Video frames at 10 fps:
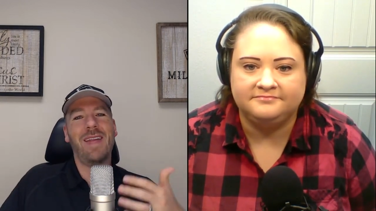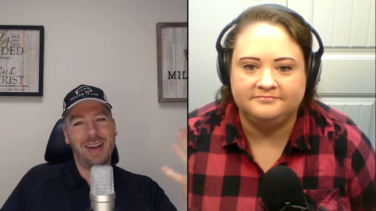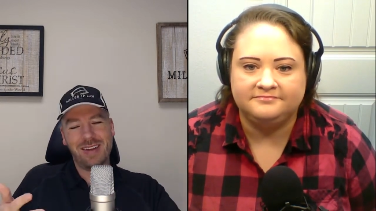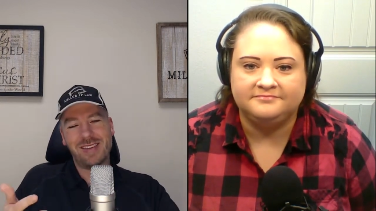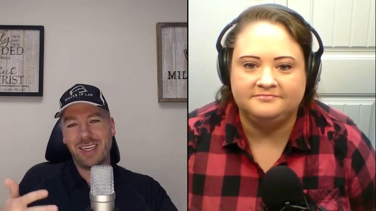Speaker 1: that,
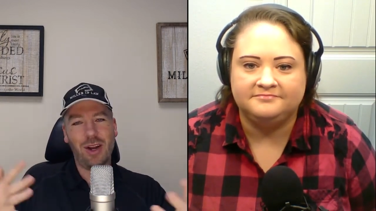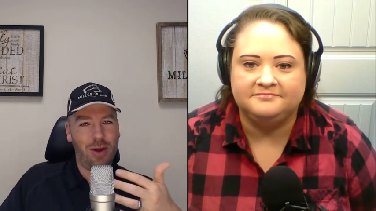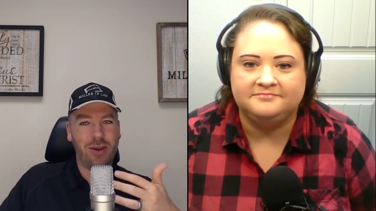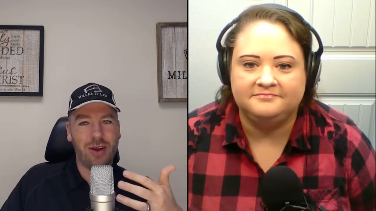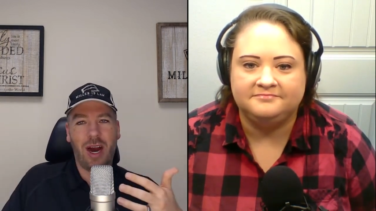then it's, you
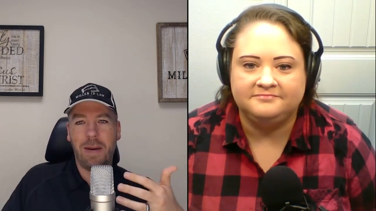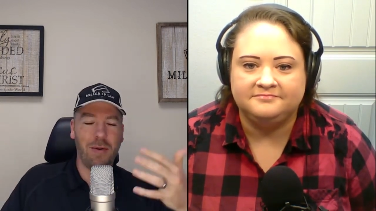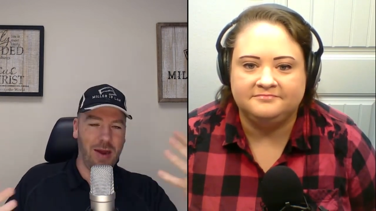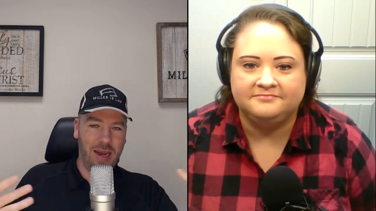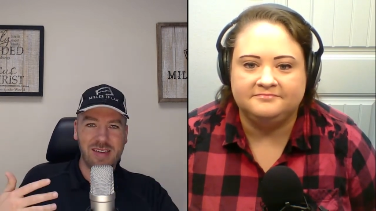know, and their
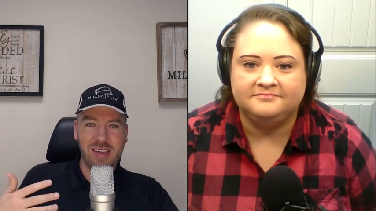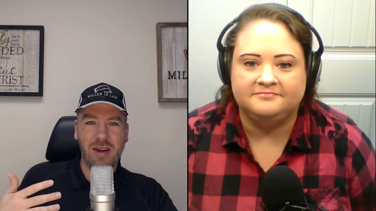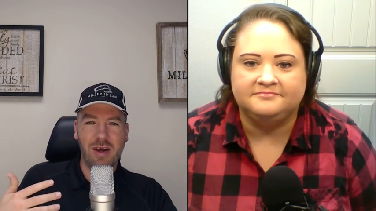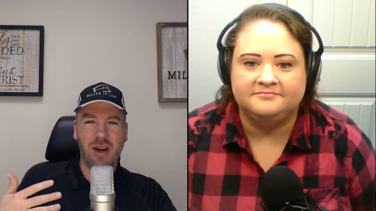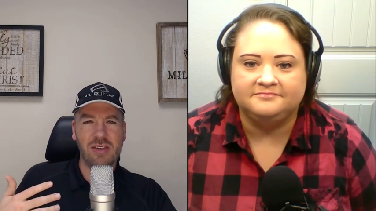copyrights and
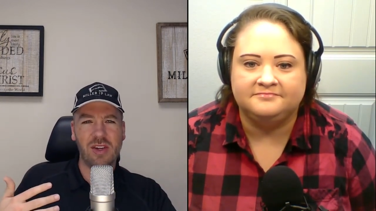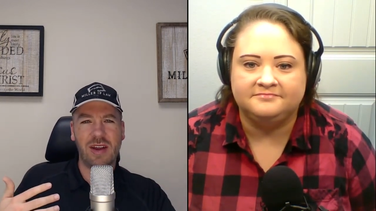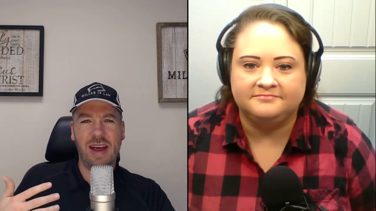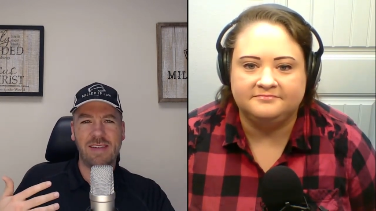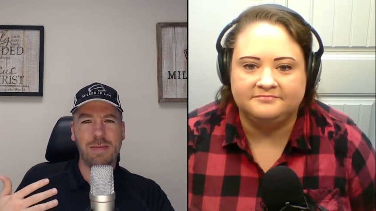also
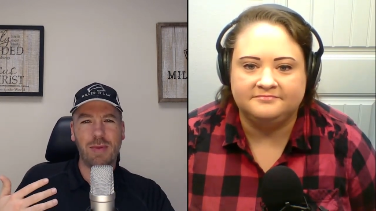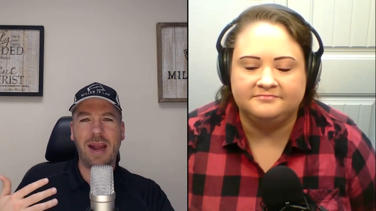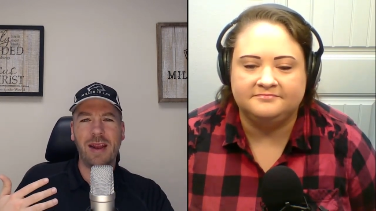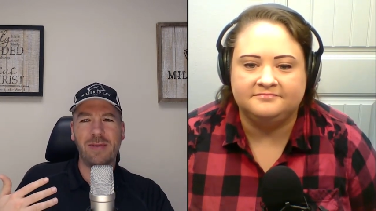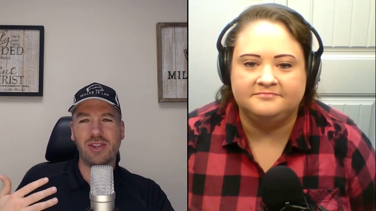going to have some
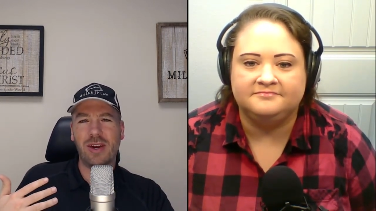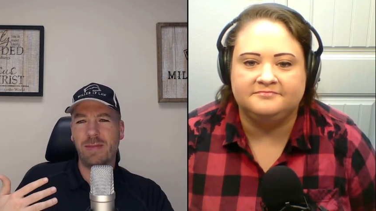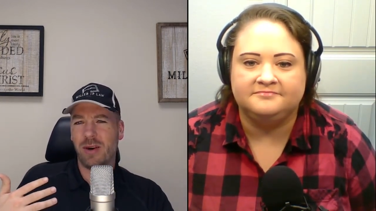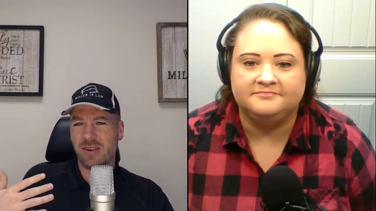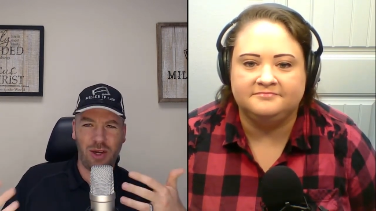branding with
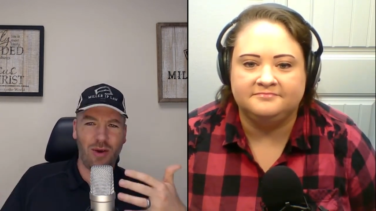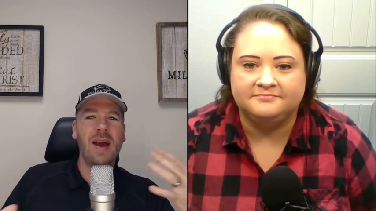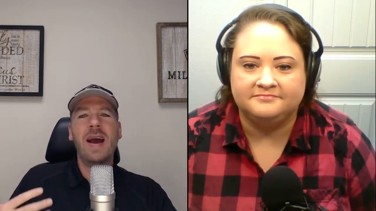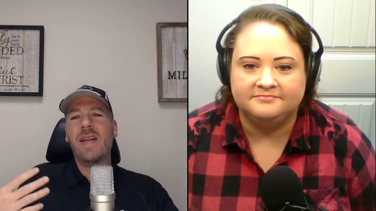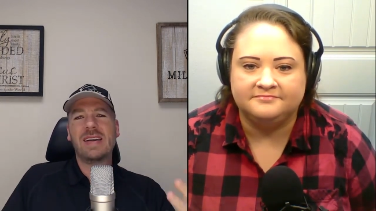trademarks. So
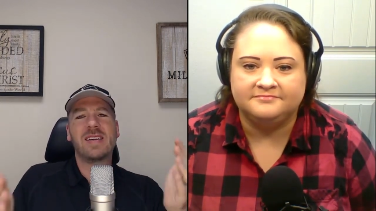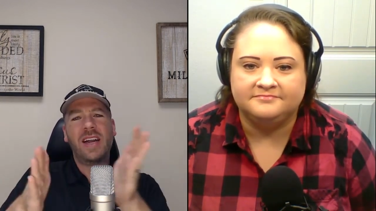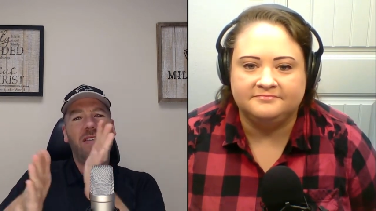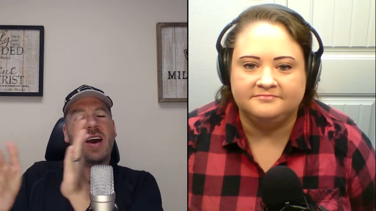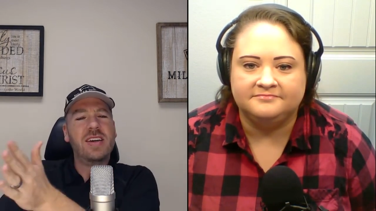that's
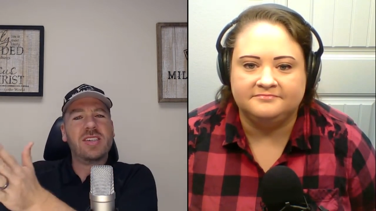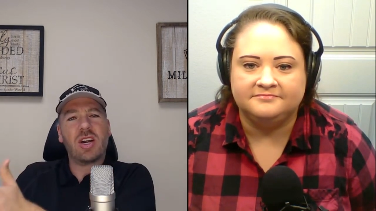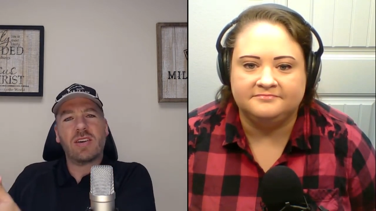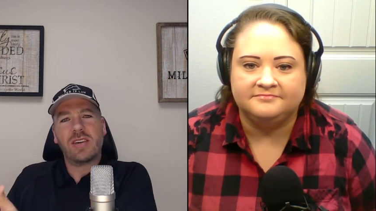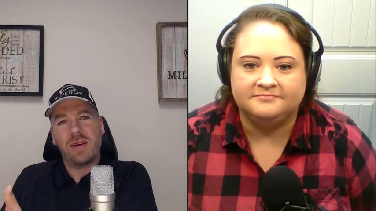kind of how you
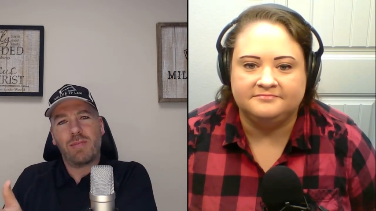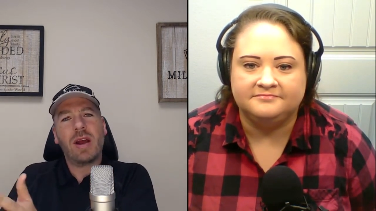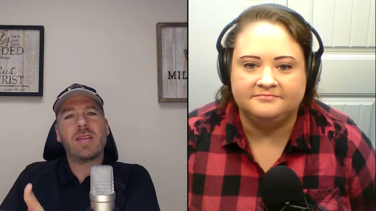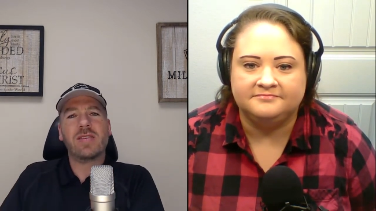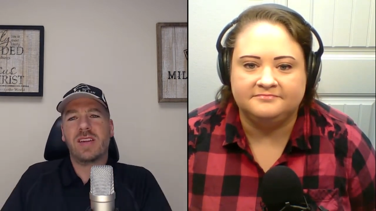start to
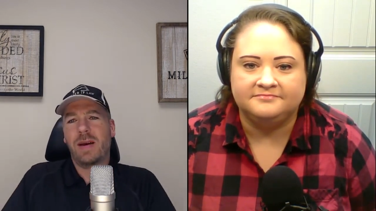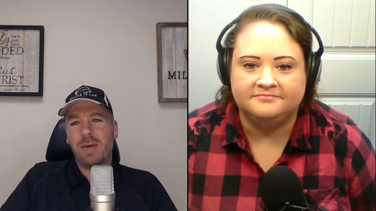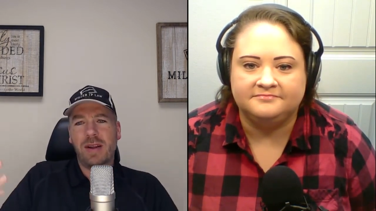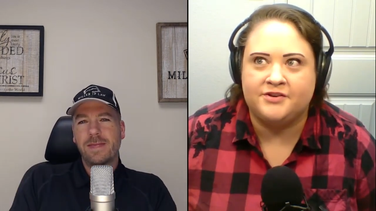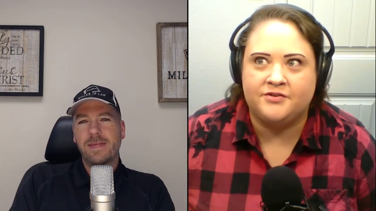break those up.
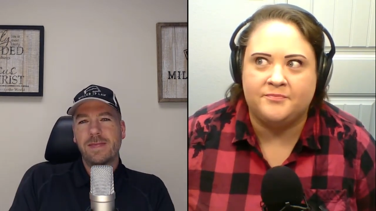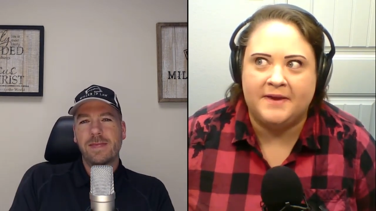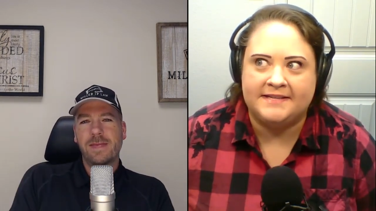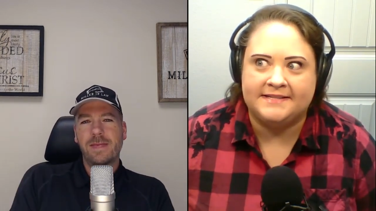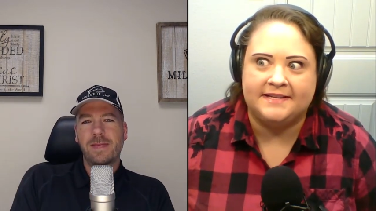
Speaker 2: And so
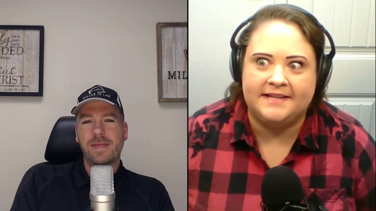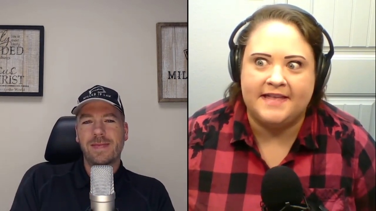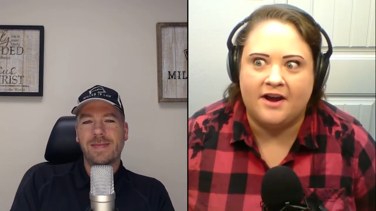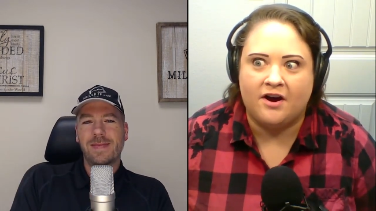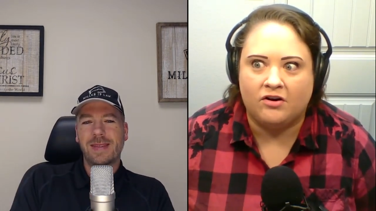basically
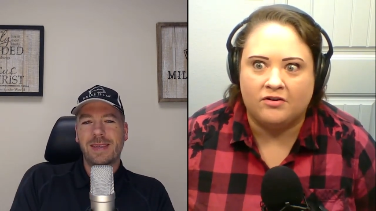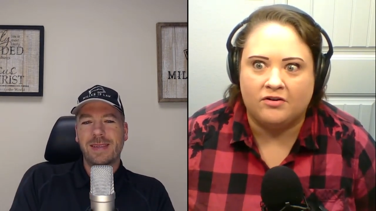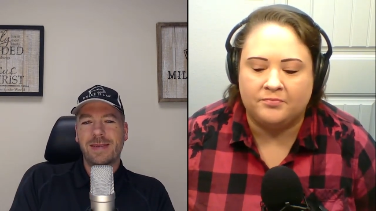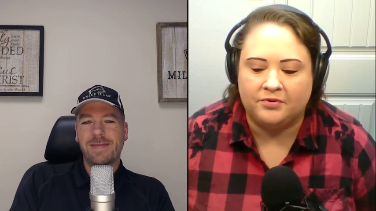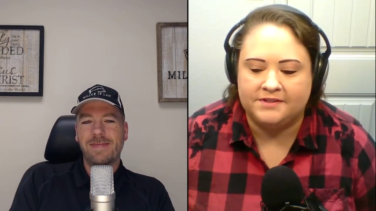they
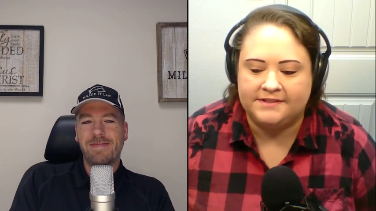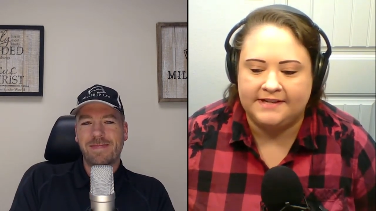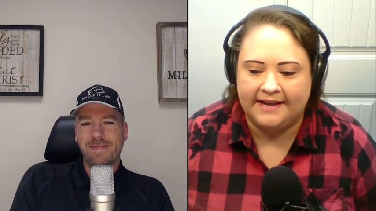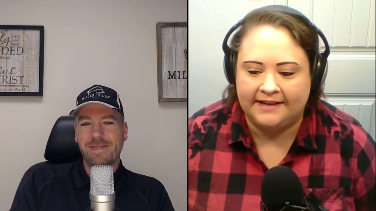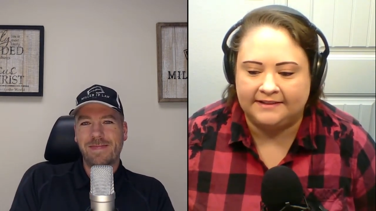all
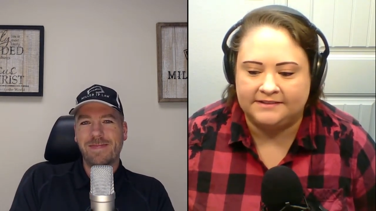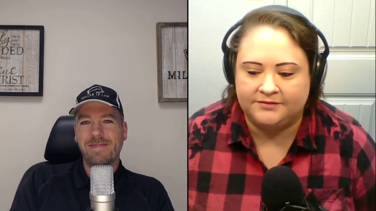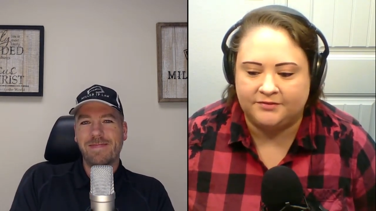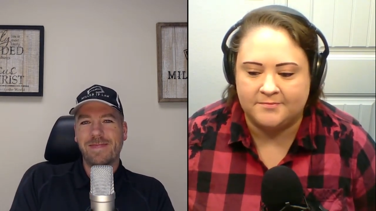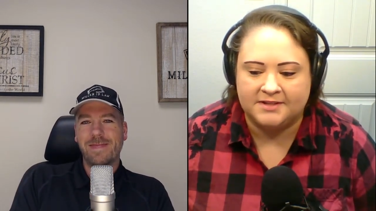protect
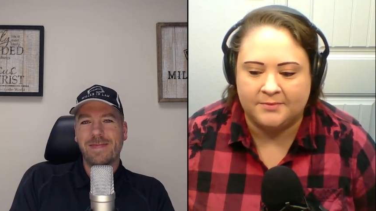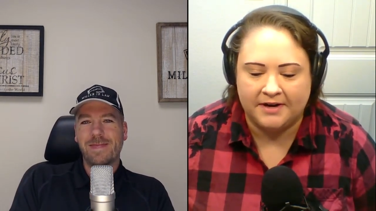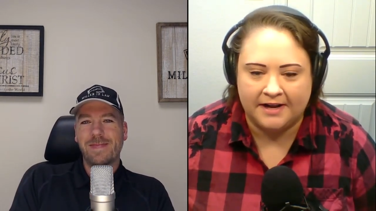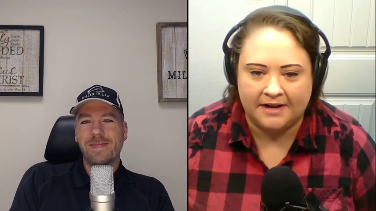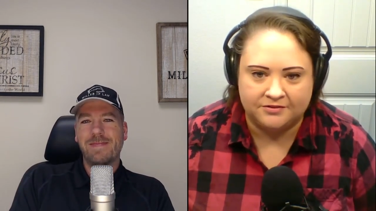from
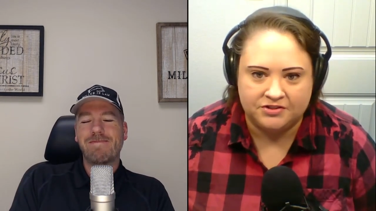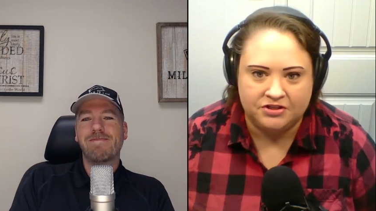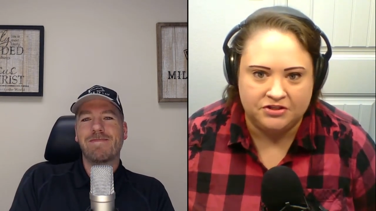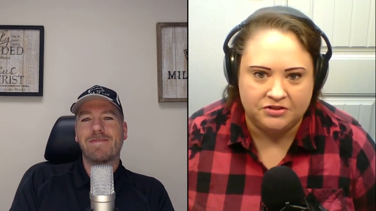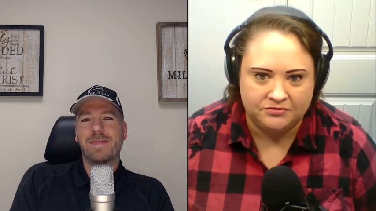someone else
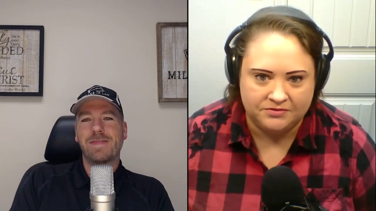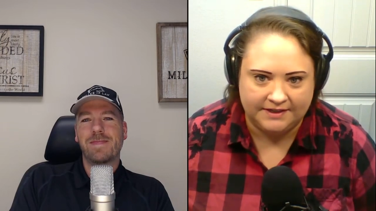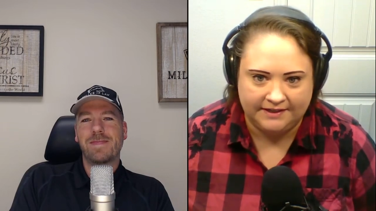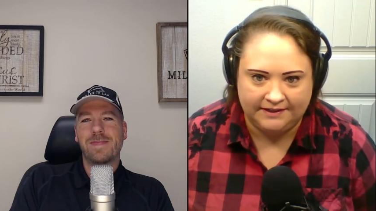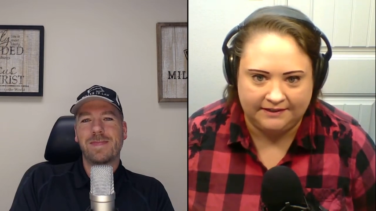
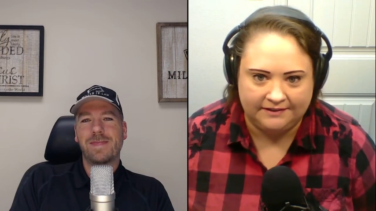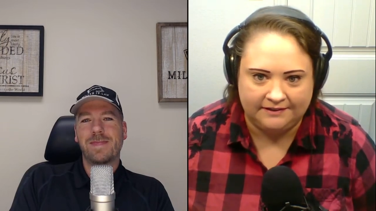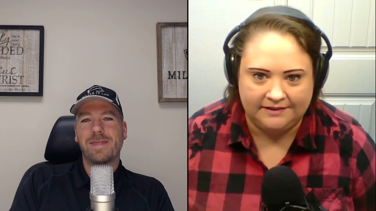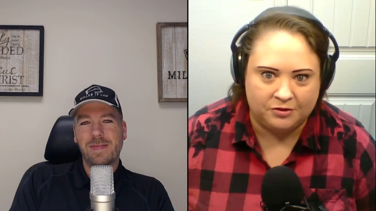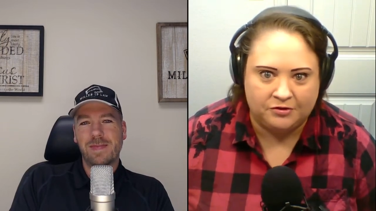using
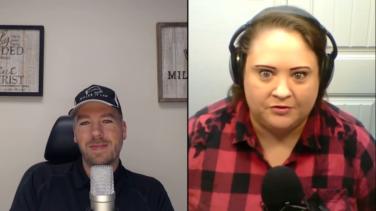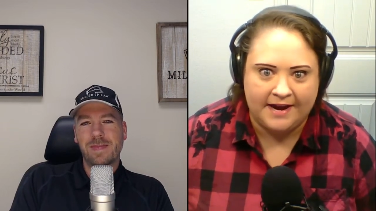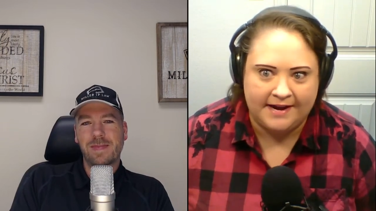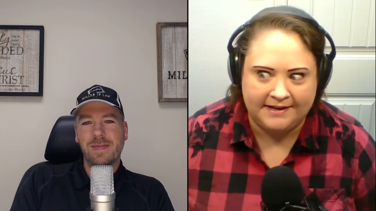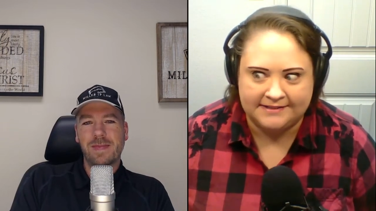or
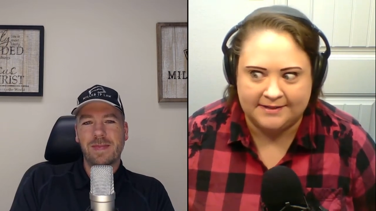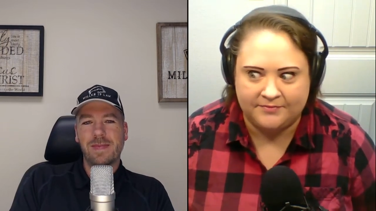creating